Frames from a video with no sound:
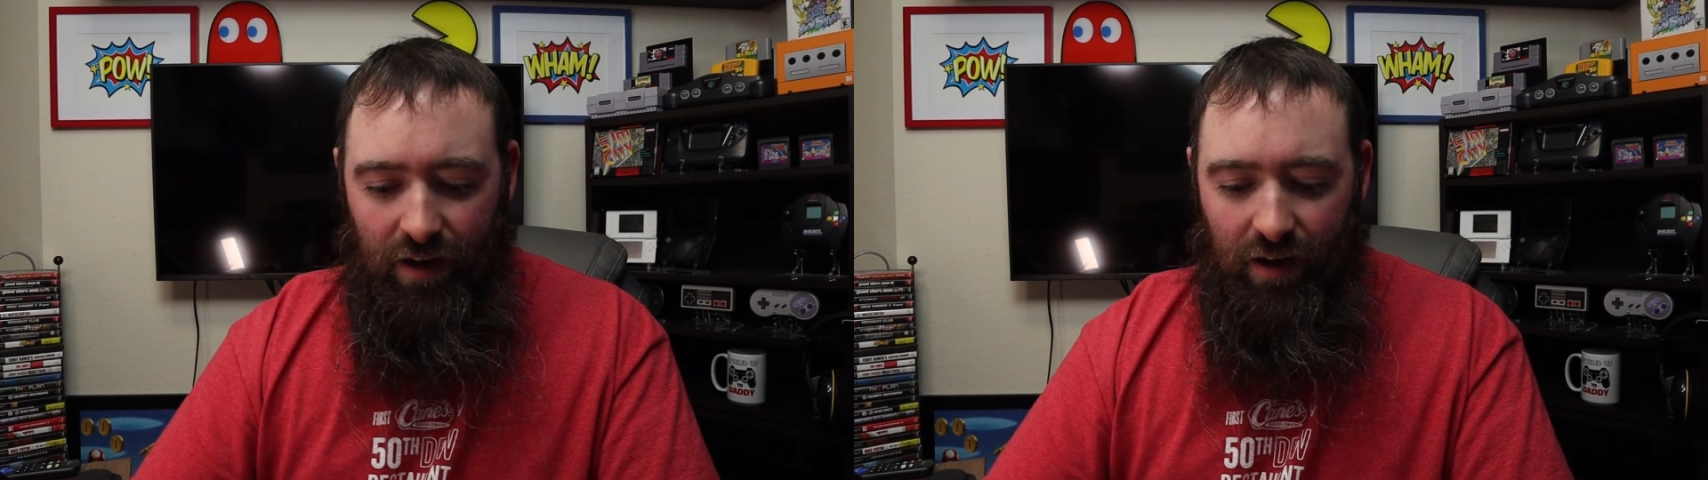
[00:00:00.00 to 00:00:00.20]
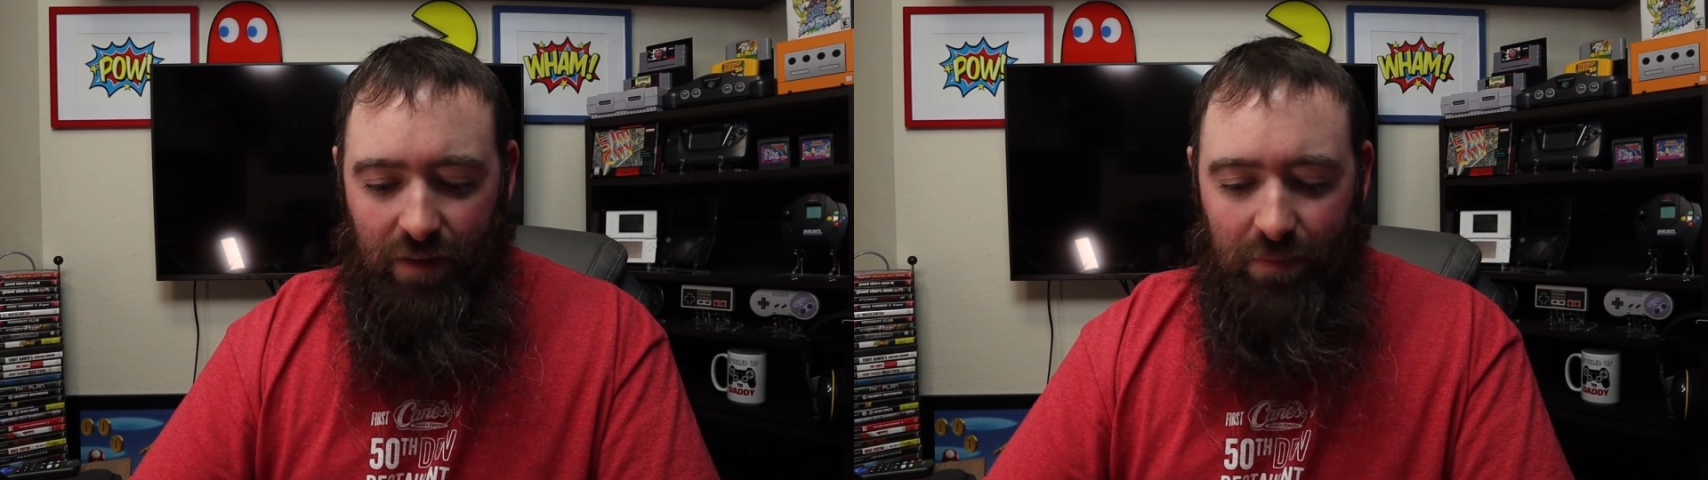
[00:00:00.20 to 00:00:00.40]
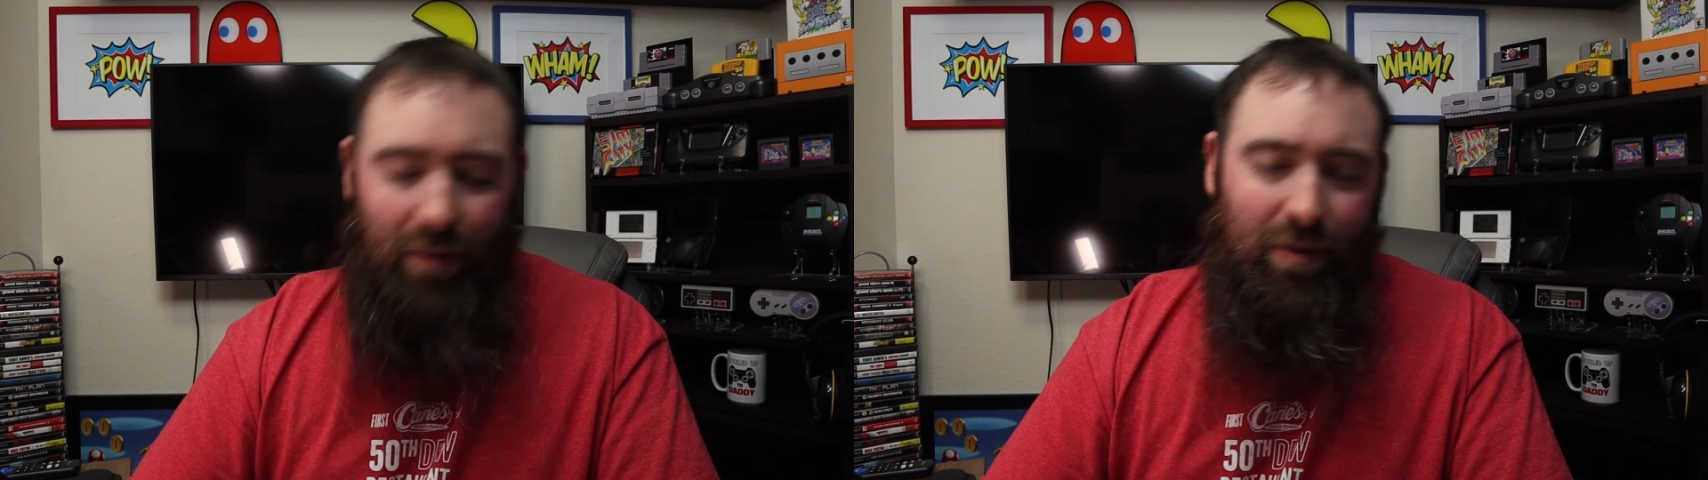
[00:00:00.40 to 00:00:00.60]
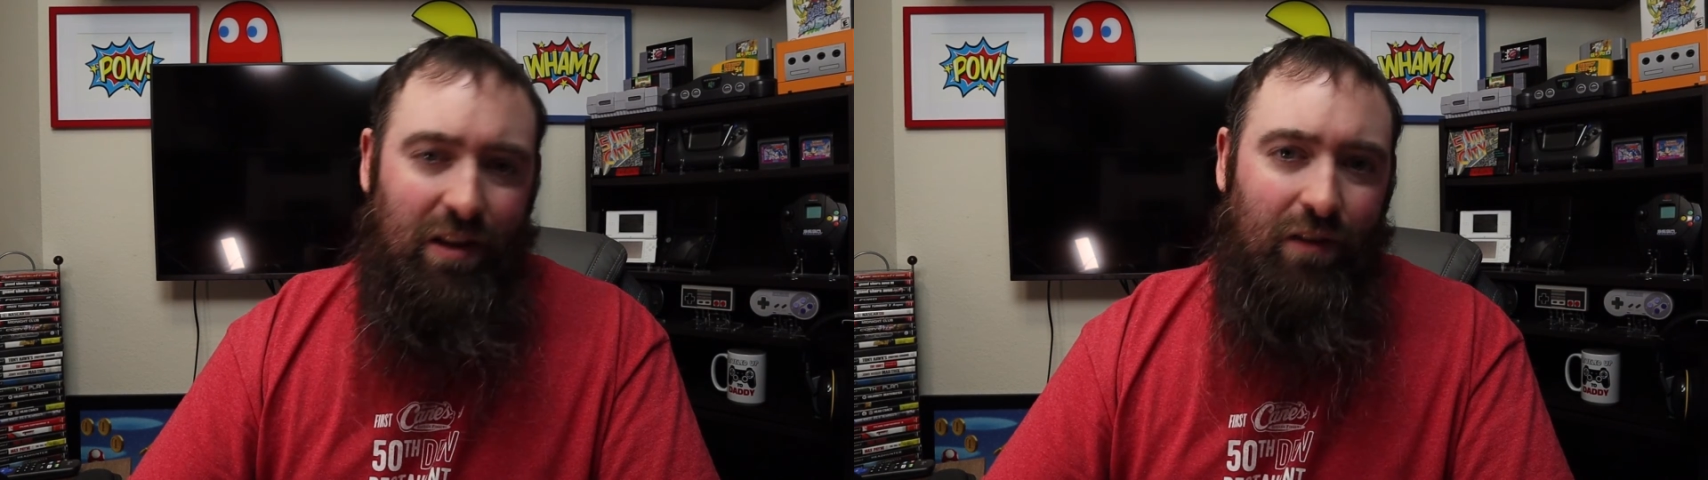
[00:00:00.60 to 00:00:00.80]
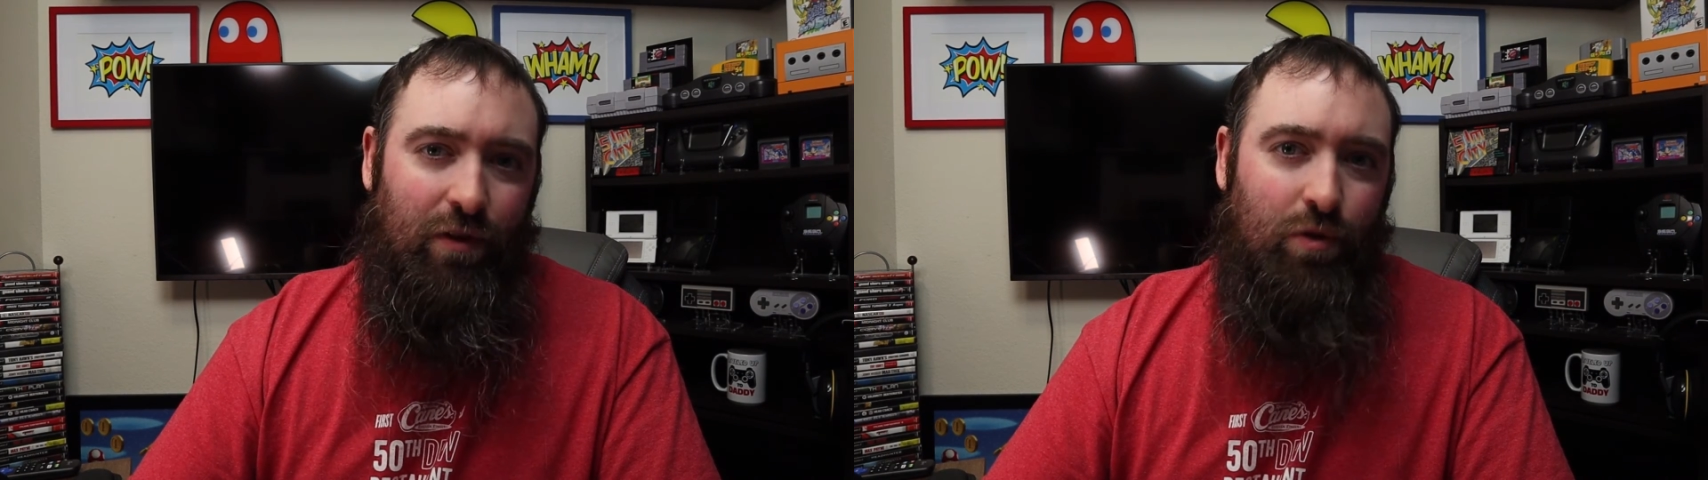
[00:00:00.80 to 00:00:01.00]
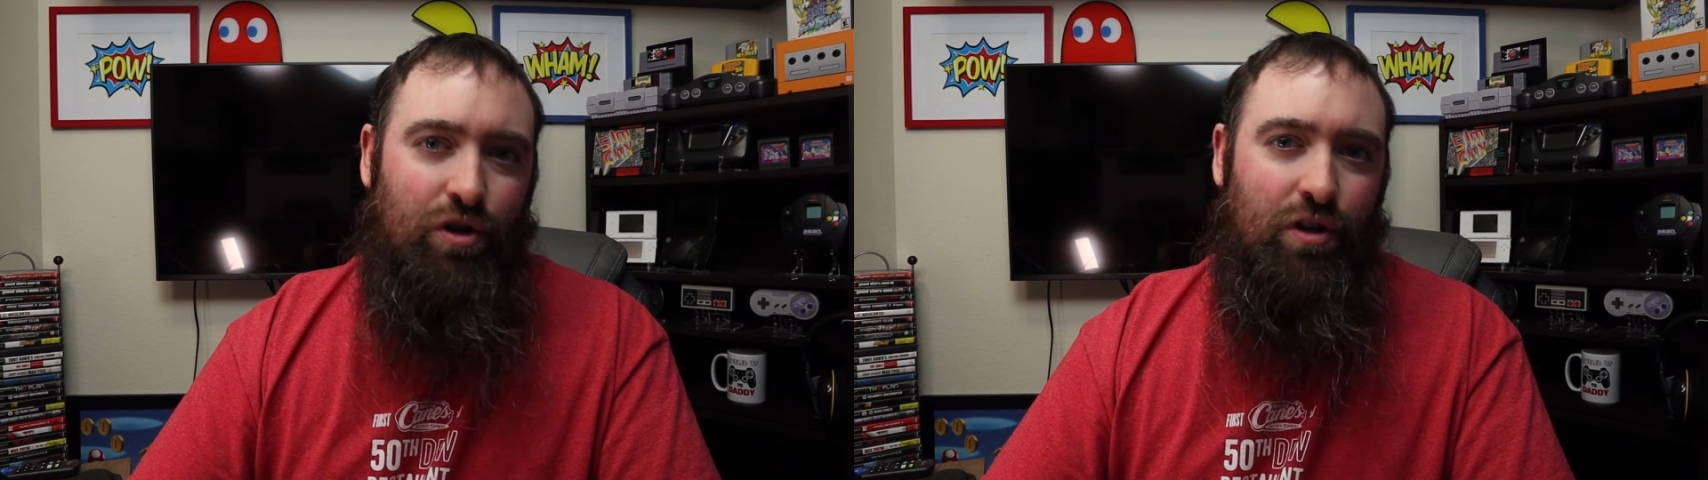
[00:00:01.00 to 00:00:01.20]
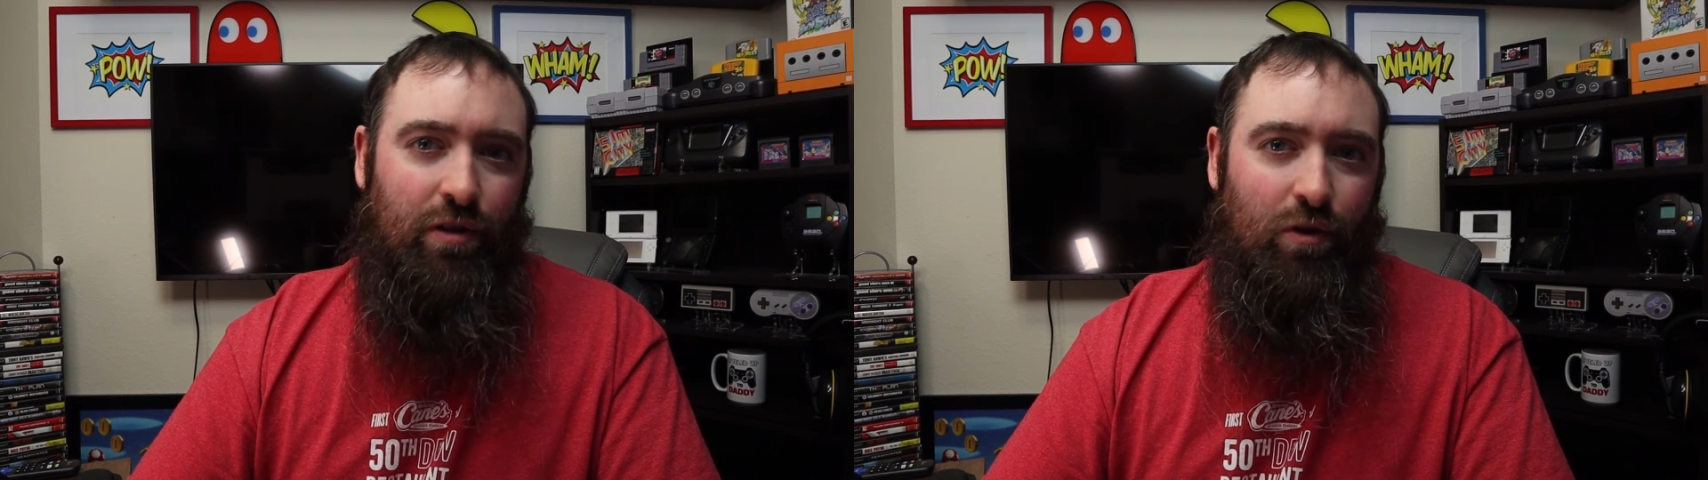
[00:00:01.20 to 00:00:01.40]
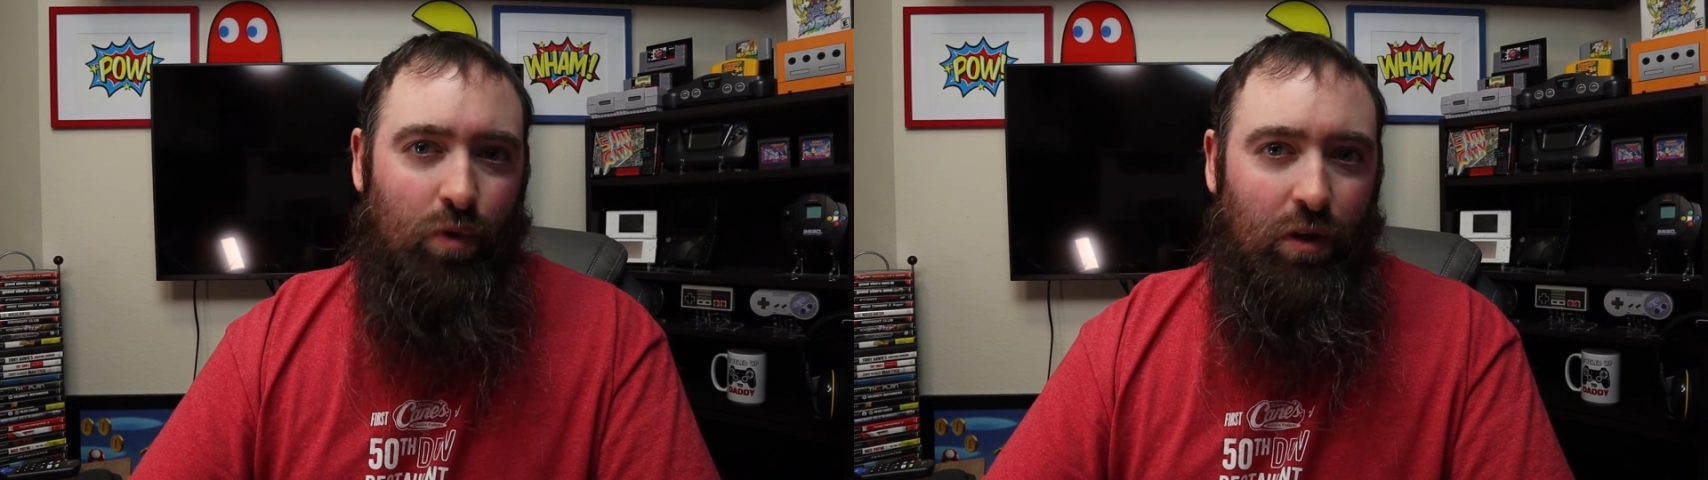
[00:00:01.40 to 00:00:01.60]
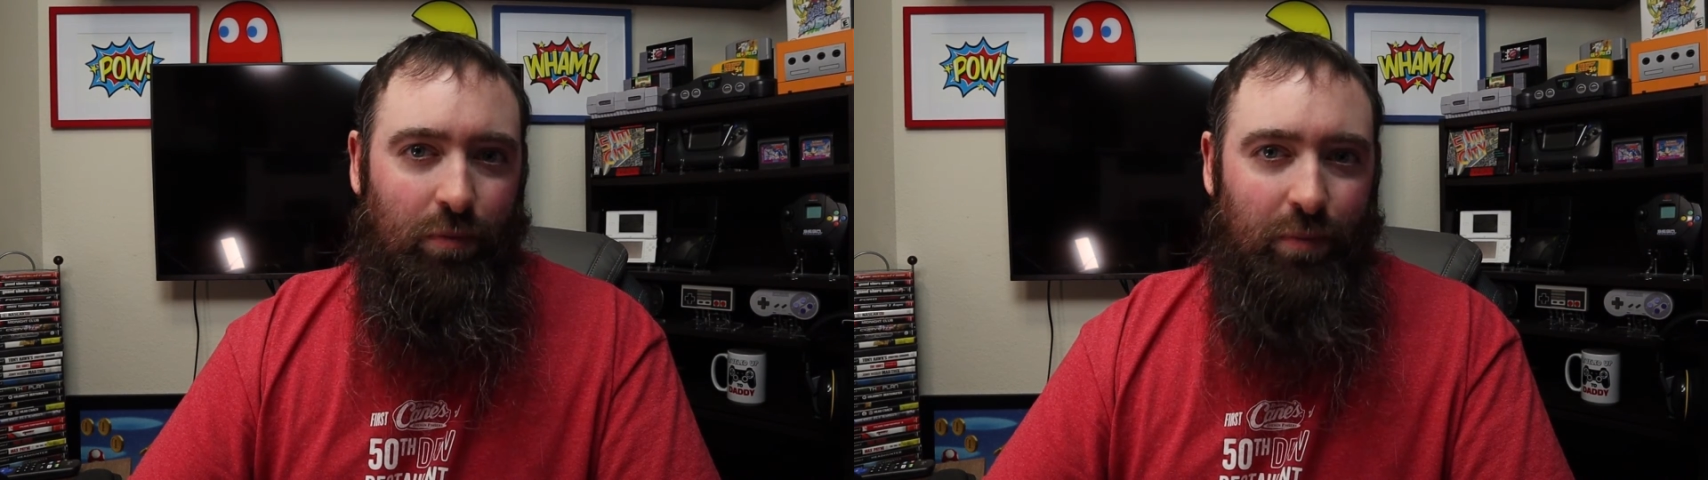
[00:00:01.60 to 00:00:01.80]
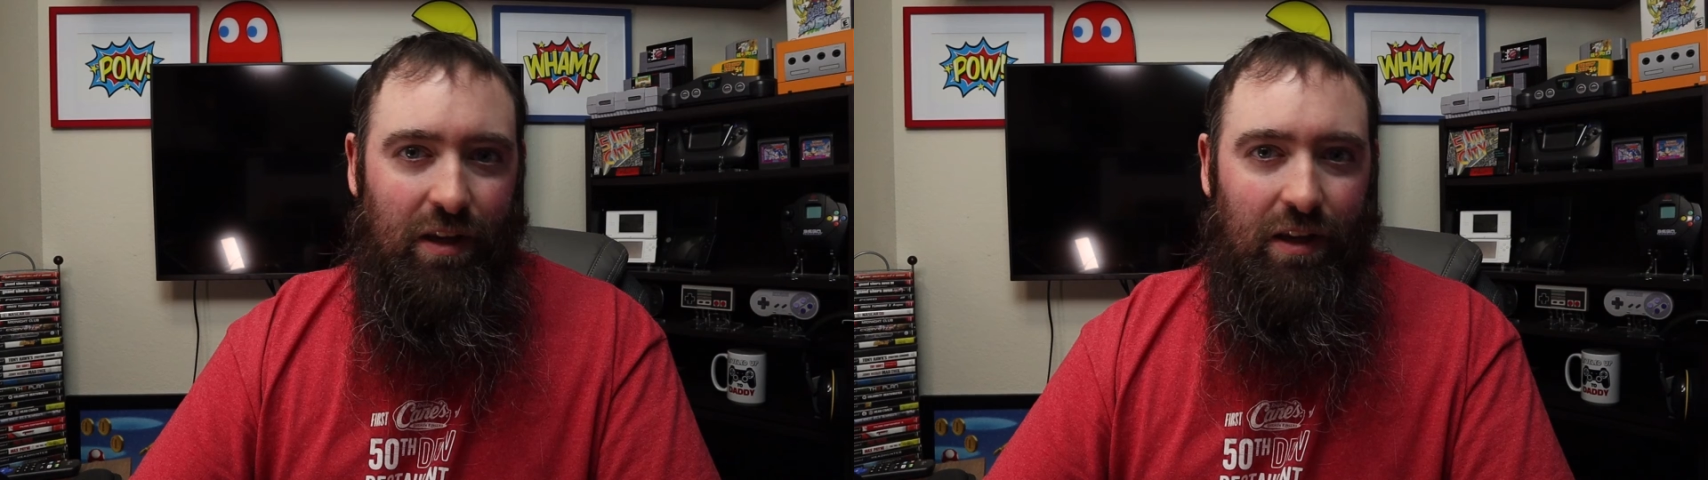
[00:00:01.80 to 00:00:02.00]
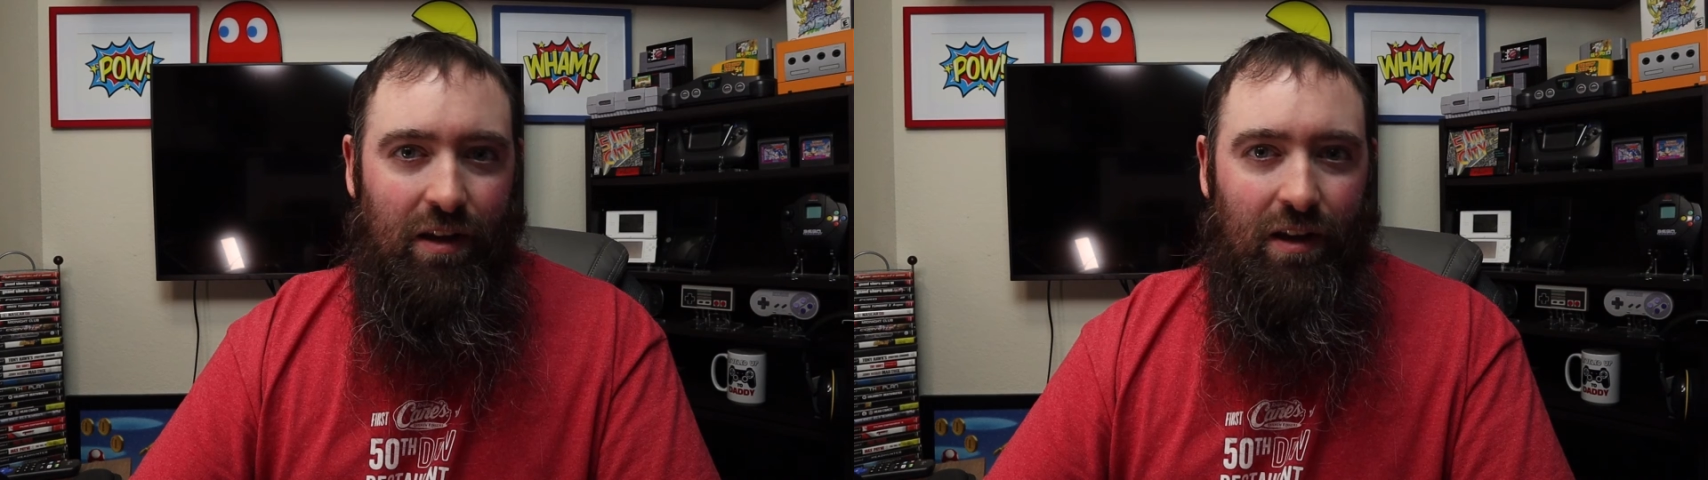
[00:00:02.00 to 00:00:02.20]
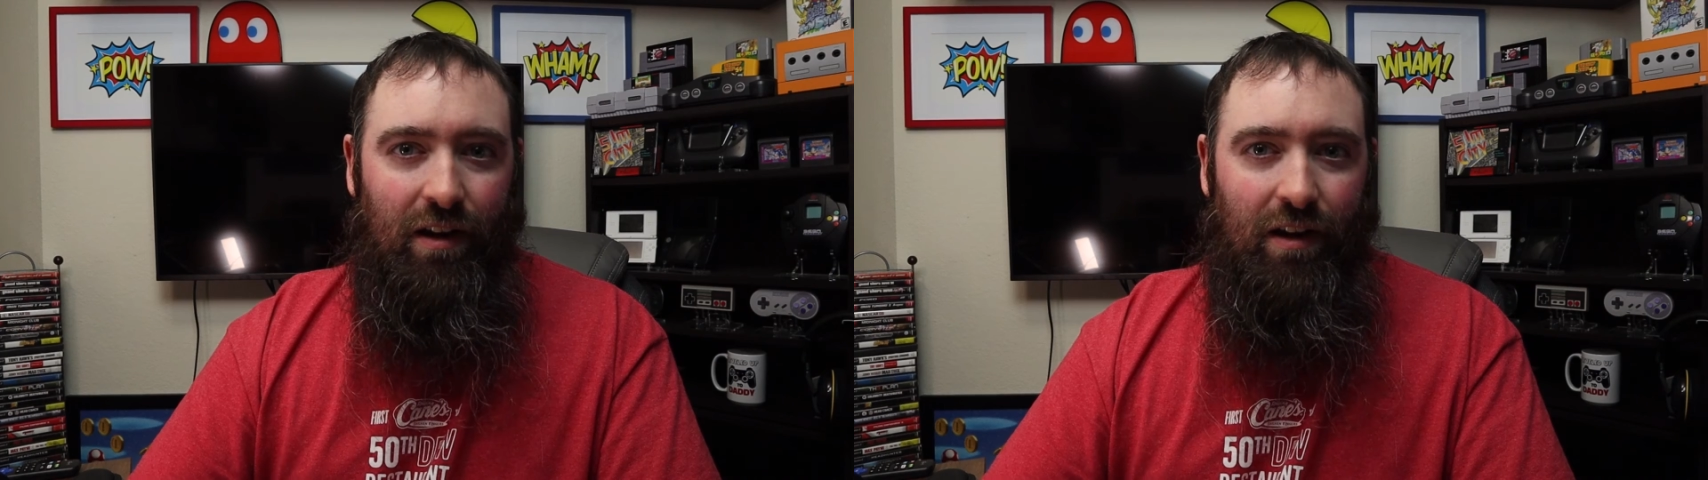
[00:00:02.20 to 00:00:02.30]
And maybe in the future there will be